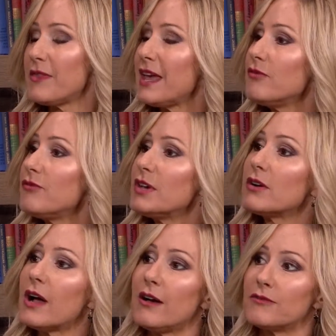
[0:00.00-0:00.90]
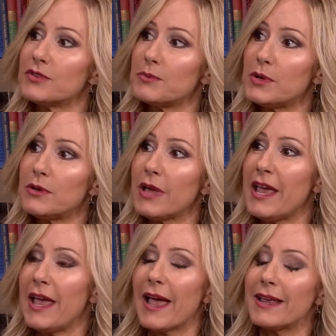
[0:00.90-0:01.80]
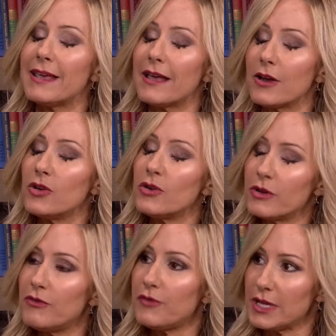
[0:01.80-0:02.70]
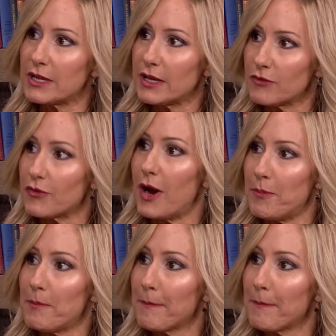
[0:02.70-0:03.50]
that they feel comfortable and get a good feeling from.